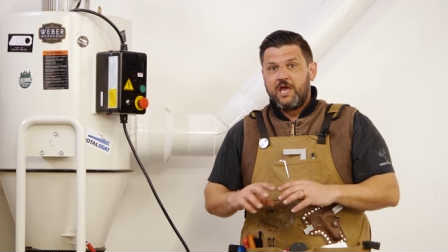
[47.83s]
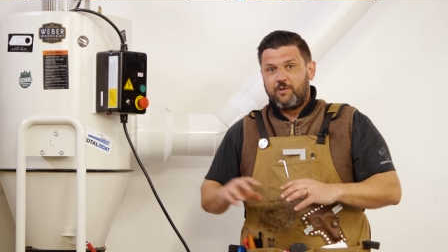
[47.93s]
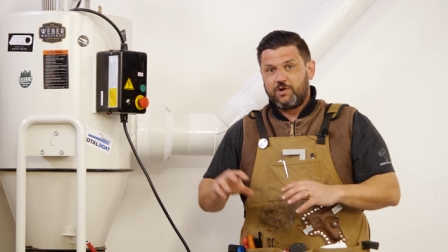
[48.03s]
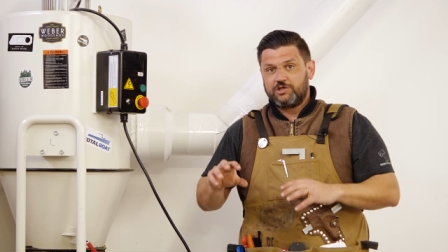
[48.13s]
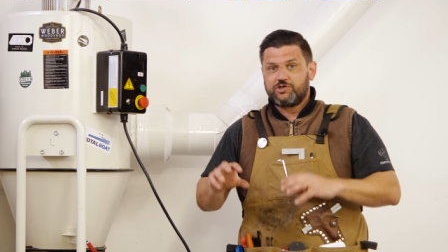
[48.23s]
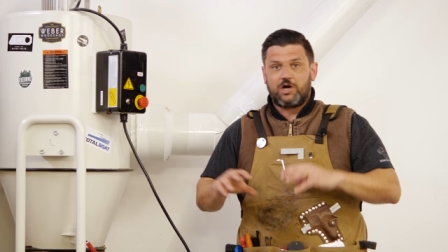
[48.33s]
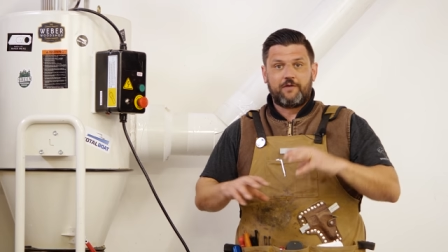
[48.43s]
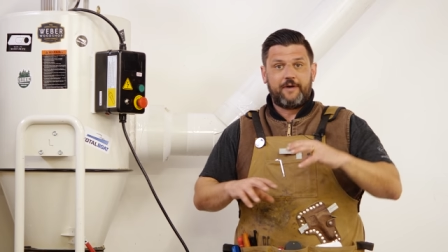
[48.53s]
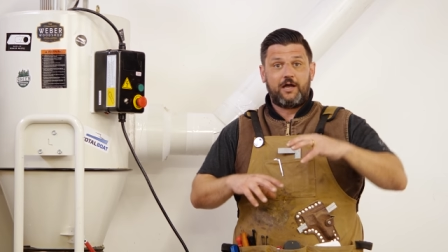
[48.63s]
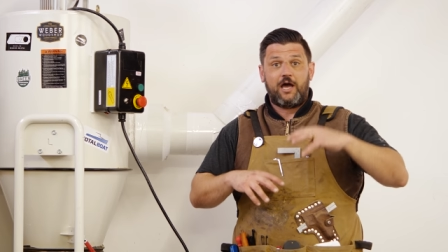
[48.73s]
And we're gonna talk
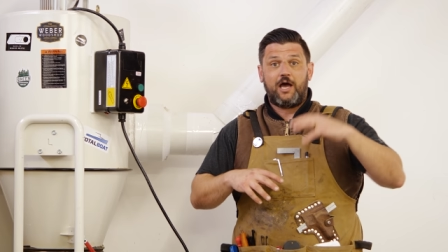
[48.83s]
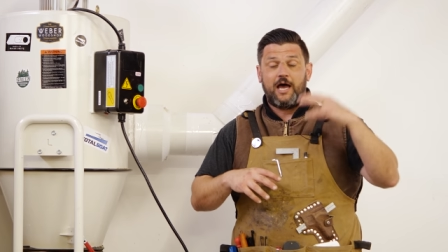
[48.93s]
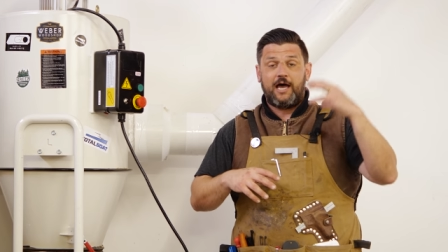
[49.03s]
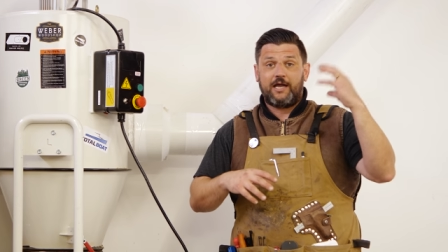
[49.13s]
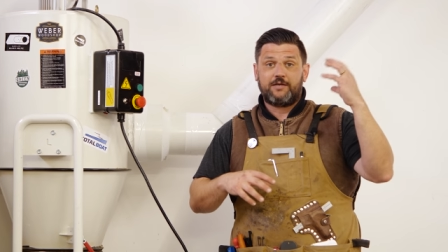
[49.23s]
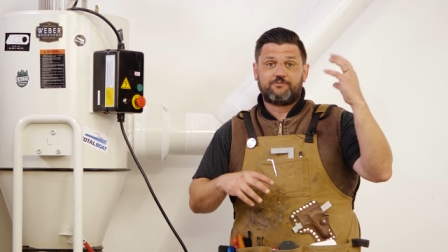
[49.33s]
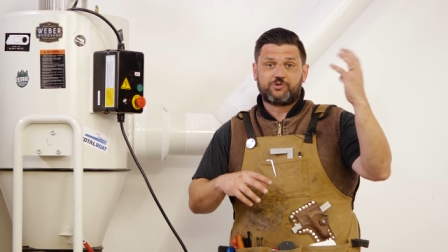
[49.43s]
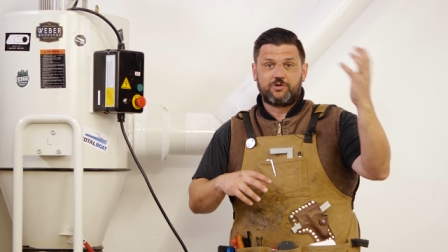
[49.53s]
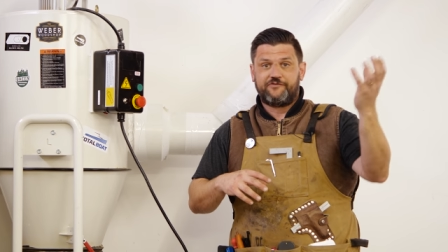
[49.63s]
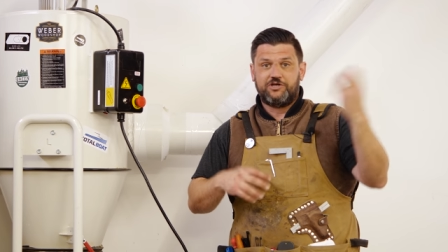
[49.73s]
about uh,
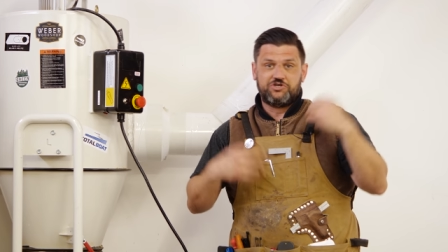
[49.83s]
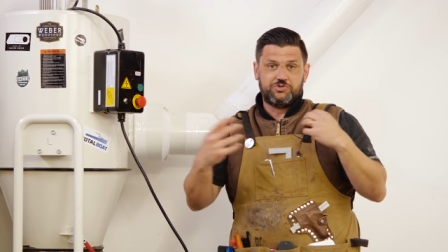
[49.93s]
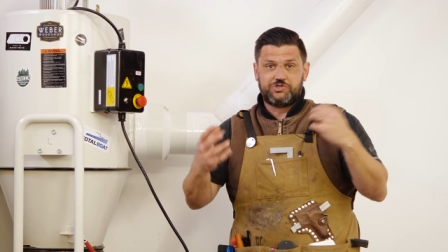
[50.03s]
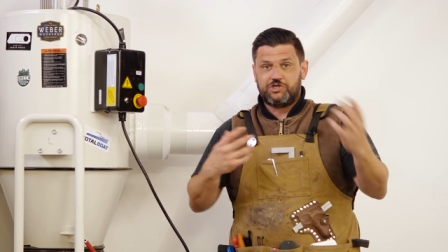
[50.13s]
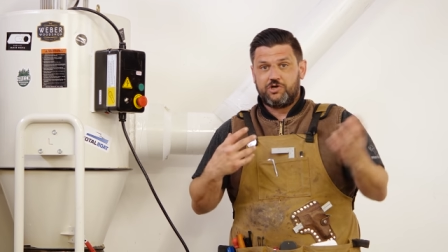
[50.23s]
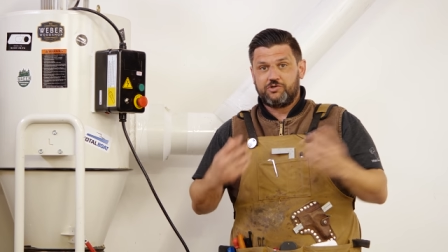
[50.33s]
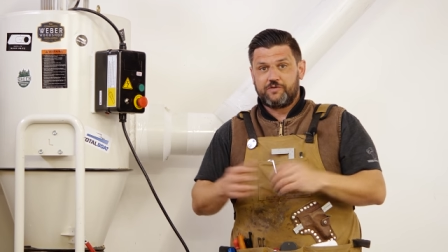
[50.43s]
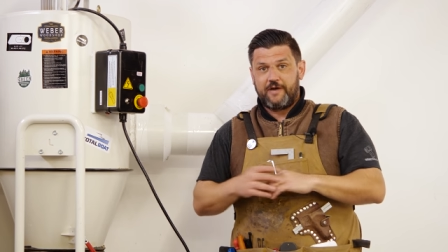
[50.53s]
sort of the do's and don'ts